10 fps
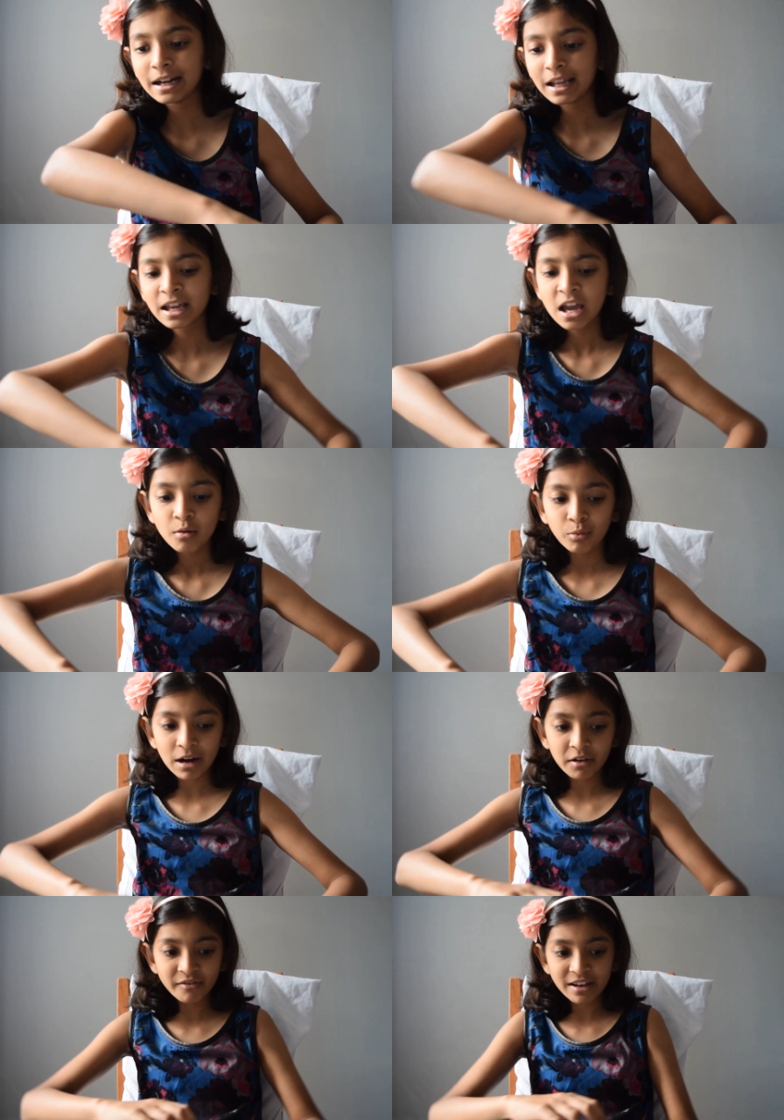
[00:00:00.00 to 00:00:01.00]
Like
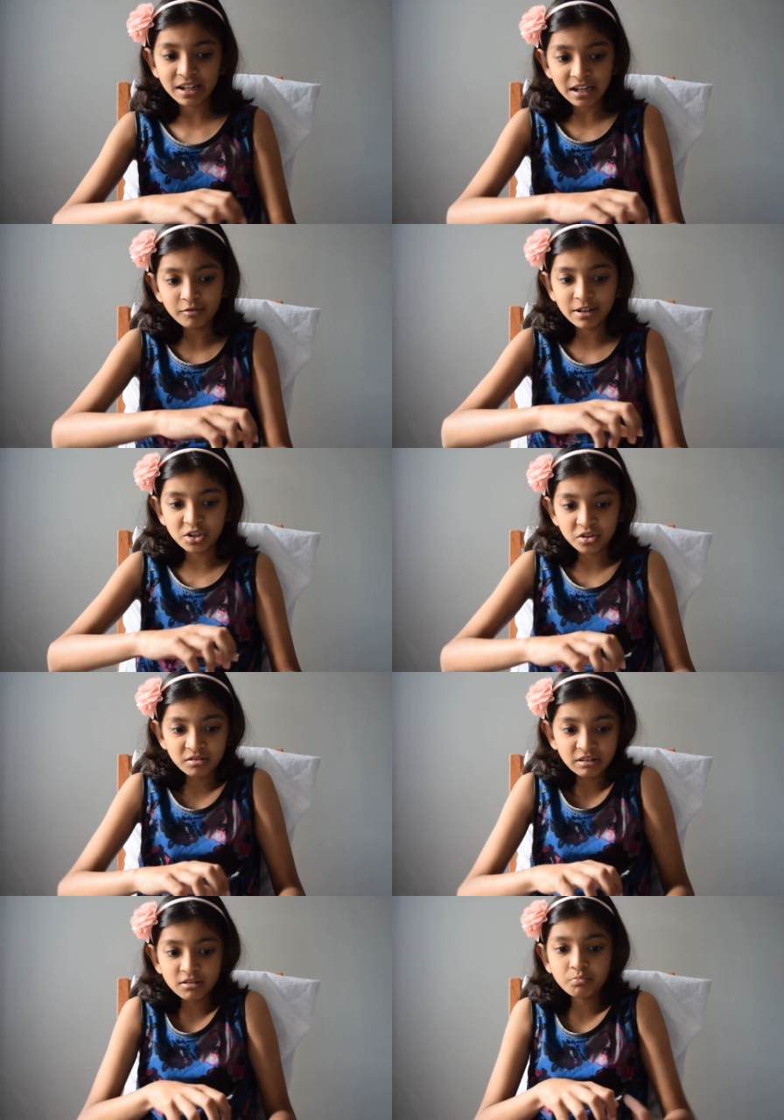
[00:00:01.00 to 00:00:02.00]
whenever it reaches
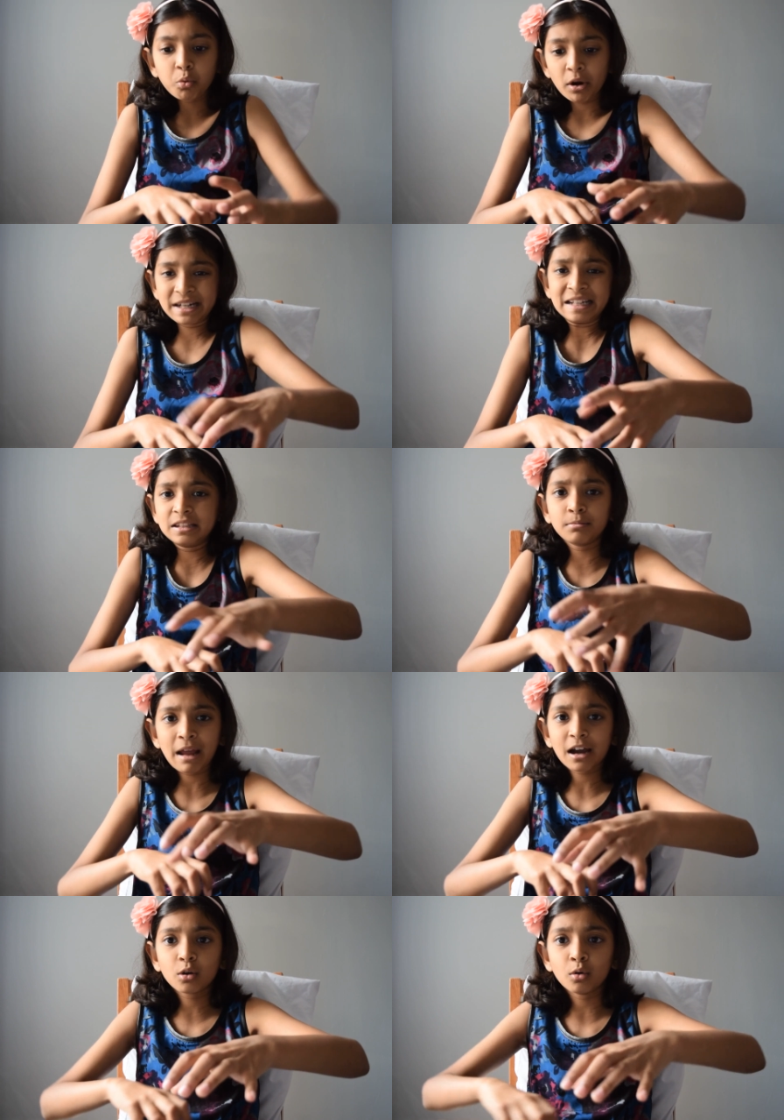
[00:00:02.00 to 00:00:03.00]
this point near the
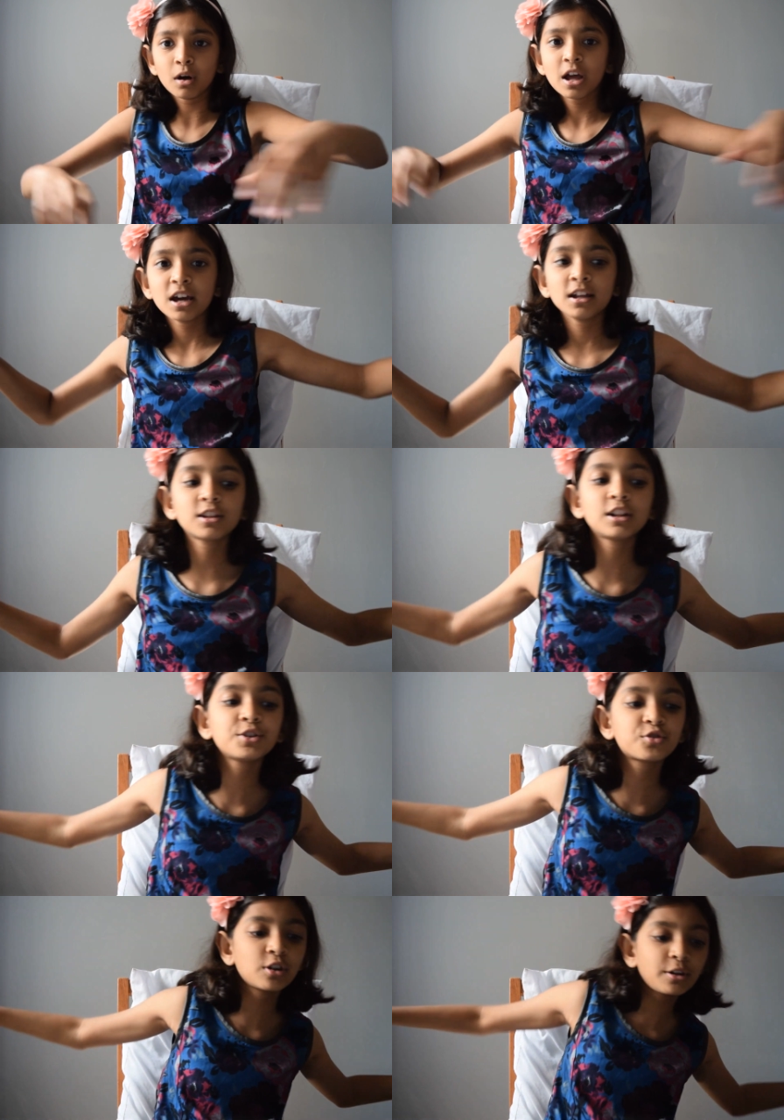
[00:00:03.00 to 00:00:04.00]
black hole, it's
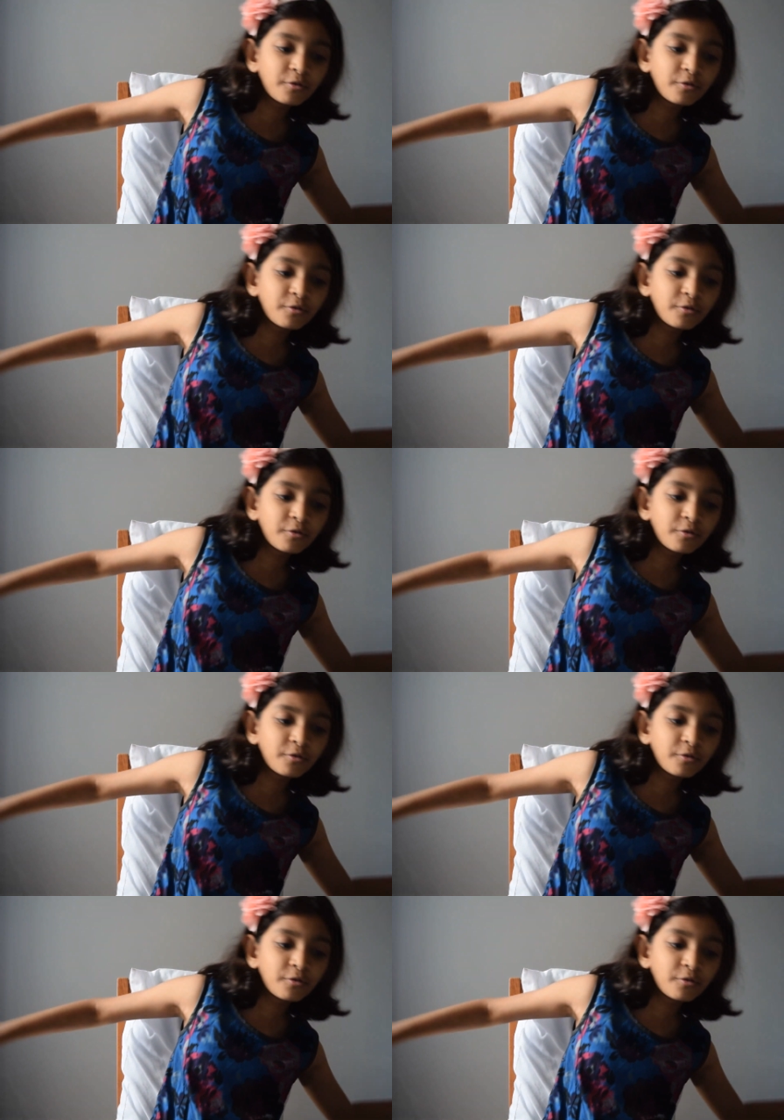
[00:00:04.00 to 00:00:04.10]
literally